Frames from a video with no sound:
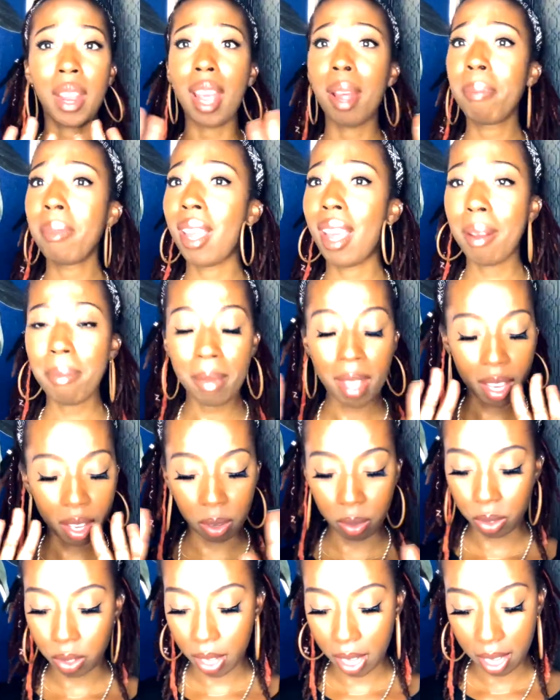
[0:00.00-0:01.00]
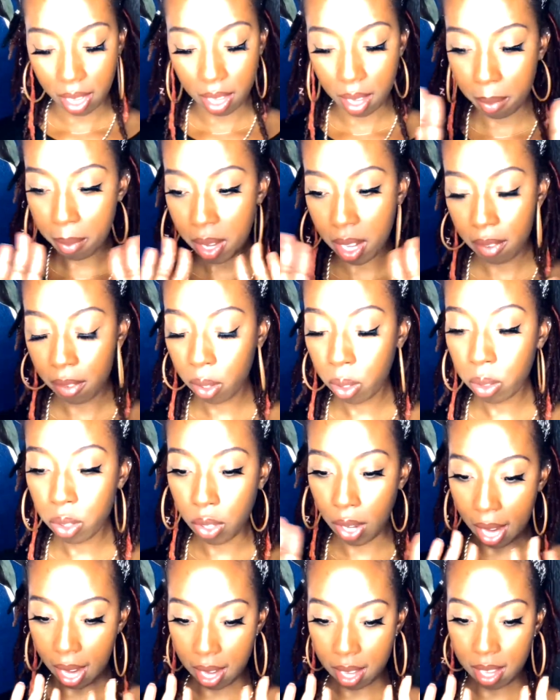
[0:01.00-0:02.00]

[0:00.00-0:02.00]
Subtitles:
I'm not gonna try. I'm not even gonna try.